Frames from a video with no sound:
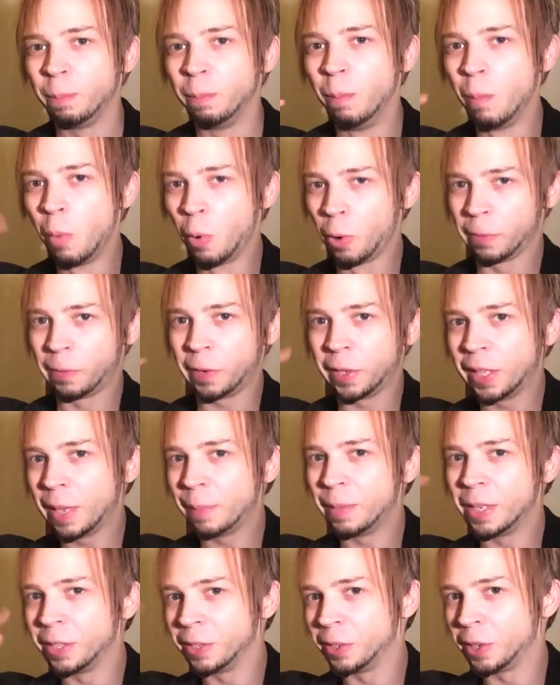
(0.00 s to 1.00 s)
morphing
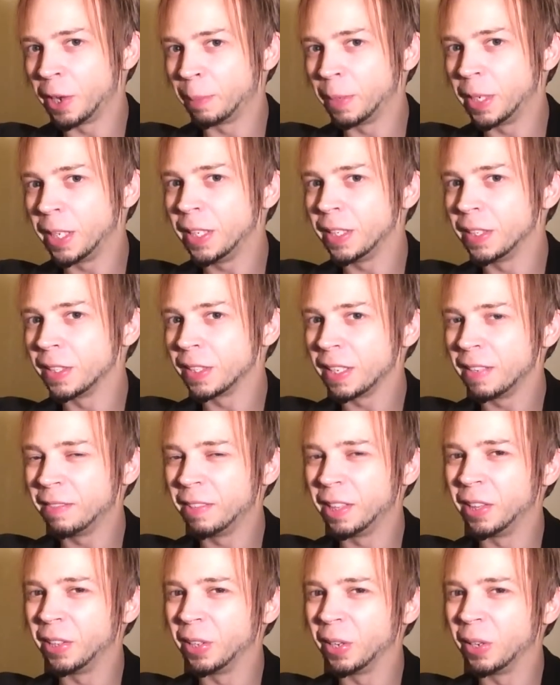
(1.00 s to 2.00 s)
them into Japanese,
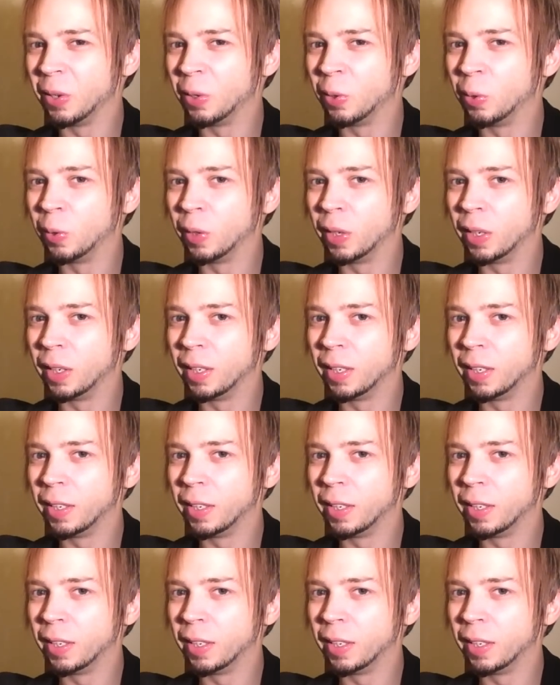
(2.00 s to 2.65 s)
even though